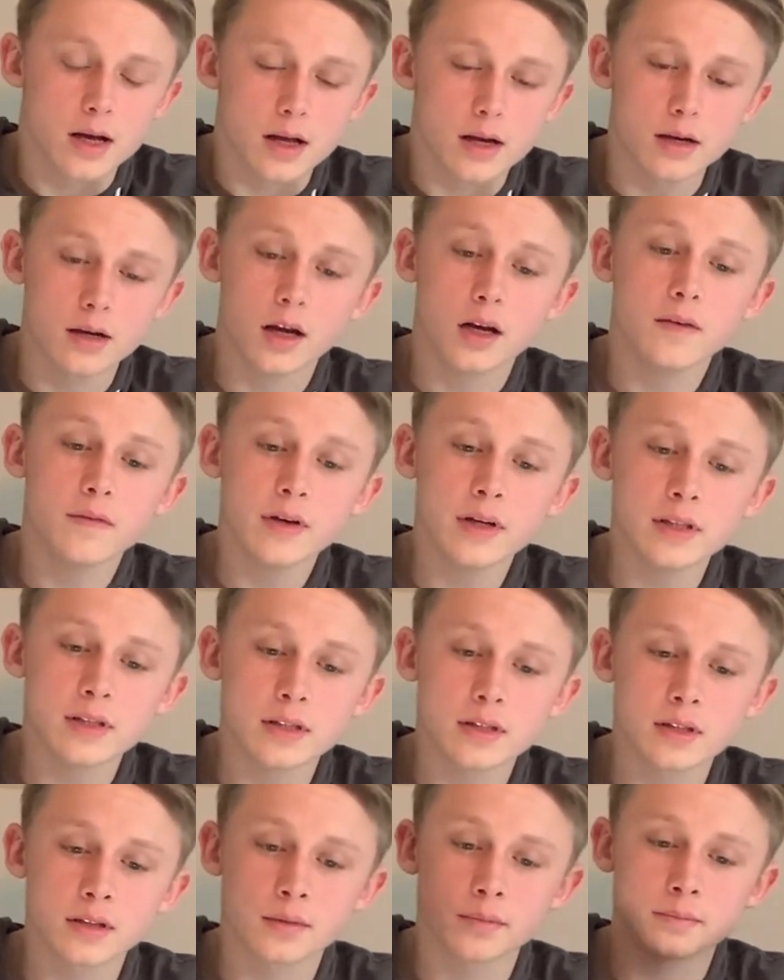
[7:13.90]
none of
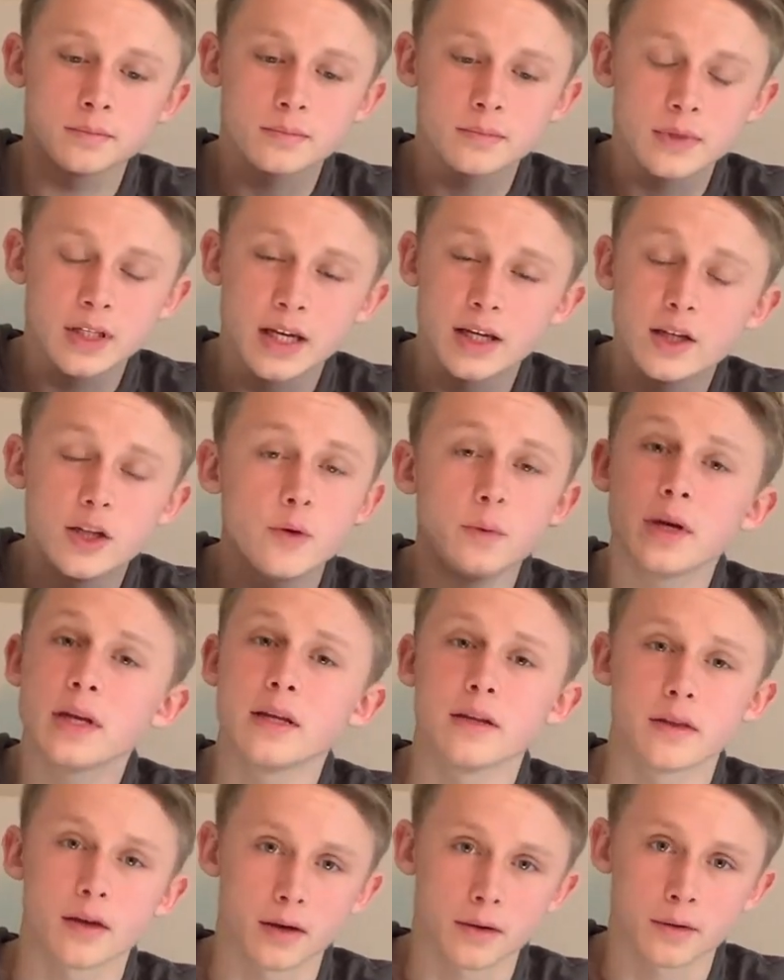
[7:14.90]
us can do
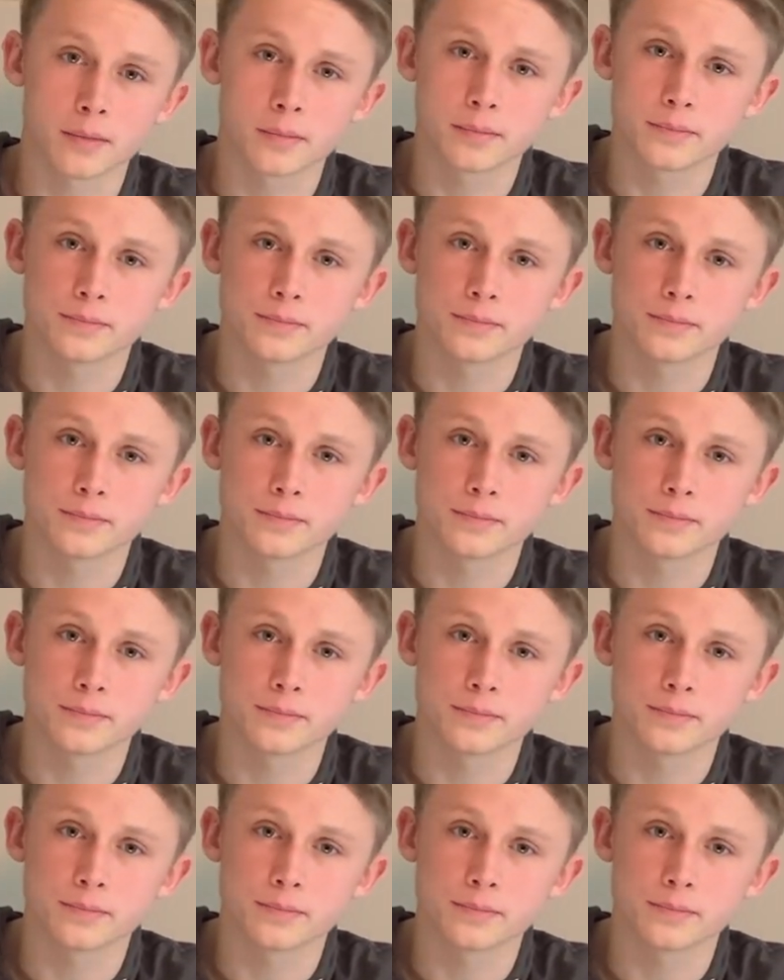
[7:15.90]
anything.